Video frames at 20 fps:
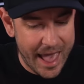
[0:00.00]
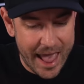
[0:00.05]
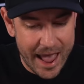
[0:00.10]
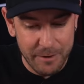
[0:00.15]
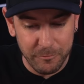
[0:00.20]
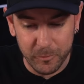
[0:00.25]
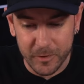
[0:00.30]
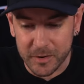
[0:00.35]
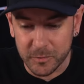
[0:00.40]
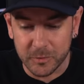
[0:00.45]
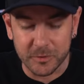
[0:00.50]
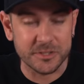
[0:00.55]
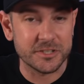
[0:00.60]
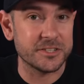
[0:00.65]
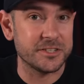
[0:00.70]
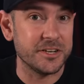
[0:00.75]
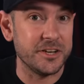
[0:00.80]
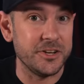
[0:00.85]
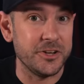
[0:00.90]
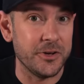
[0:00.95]
And we will
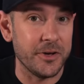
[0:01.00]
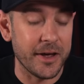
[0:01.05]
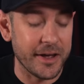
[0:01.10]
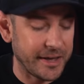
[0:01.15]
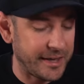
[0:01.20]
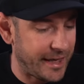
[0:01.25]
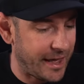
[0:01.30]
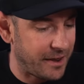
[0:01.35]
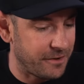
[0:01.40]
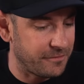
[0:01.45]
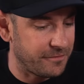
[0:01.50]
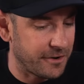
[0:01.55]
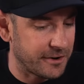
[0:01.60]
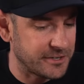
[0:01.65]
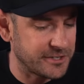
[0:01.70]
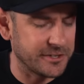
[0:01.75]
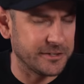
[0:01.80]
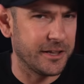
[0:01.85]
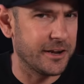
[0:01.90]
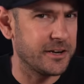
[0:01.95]
see you again
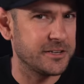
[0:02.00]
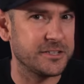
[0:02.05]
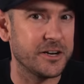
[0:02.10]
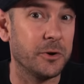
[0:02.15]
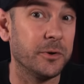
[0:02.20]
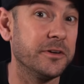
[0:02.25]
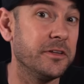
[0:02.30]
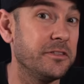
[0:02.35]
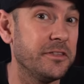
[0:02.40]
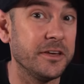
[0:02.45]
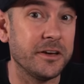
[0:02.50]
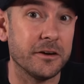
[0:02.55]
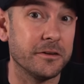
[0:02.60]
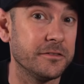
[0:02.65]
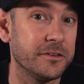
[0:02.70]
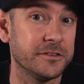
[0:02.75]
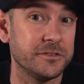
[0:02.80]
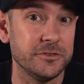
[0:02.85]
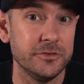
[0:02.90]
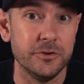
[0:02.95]
very soon. Let us know what you think
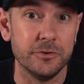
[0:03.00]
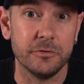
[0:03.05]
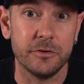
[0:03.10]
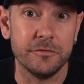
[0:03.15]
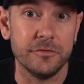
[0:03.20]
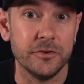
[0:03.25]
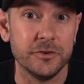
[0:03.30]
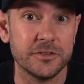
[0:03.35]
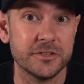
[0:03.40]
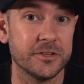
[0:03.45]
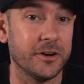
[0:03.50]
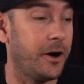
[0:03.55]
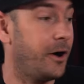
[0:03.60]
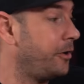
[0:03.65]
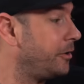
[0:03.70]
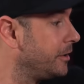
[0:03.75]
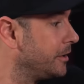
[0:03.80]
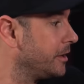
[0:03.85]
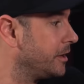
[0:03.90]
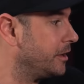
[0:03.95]
of this new review
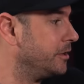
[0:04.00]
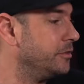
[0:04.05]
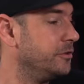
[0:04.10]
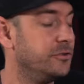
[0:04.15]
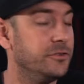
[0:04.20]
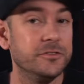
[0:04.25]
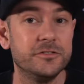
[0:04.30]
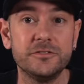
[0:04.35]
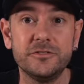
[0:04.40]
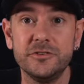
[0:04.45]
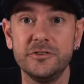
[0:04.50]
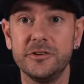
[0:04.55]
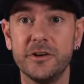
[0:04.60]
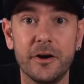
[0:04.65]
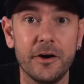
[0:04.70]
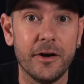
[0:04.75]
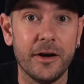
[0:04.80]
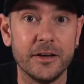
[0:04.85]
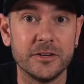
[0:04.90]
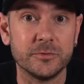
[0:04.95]
style in the new
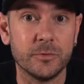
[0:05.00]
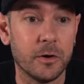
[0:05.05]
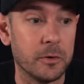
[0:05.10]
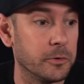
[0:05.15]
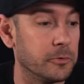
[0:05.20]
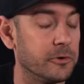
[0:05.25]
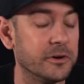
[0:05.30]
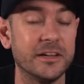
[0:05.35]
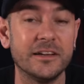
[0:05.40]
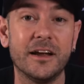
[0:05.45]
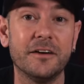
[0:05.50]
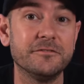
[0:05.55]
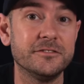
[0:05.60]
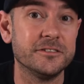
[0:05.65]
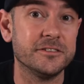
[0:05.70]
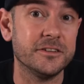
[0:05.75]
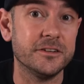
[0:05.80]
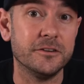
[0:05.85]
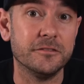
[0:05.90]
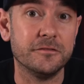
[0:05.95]
studio as well. We'd really love
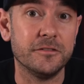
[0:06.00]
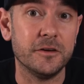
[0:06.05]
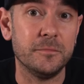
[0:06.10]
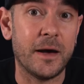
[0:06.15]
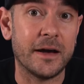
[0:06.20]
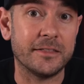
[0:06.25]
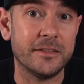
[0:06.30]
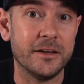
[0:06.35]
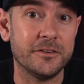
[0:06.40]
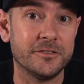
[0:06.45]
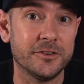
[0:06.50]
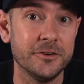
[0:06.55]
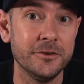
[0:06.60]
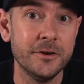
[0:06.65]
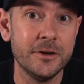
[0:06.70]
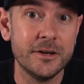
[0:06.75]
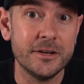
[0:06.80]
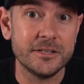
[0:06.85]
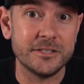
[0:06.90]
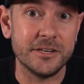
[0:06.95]
to see your feedback there
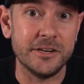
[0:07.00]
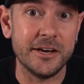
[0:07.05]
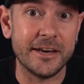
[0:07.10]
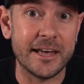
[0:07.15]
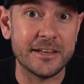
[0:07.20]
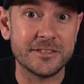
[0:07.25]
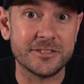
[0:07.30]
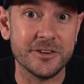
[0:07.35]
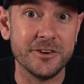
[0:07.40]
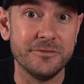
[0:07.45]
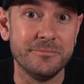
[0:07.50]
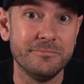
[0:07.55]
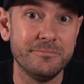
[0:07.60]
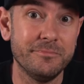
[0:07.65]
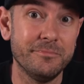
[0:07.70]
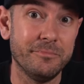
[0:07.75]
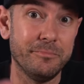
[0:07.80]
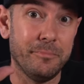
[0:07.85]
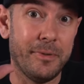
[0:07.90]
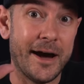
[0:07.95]
too. See you again soon.
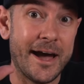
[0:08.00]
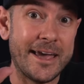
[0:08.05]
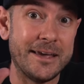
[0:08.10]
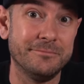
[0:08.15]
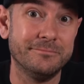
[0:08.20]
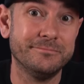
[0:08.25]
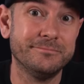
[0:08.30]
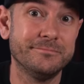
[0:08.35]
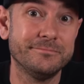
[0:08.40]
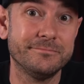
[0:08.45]
Bye.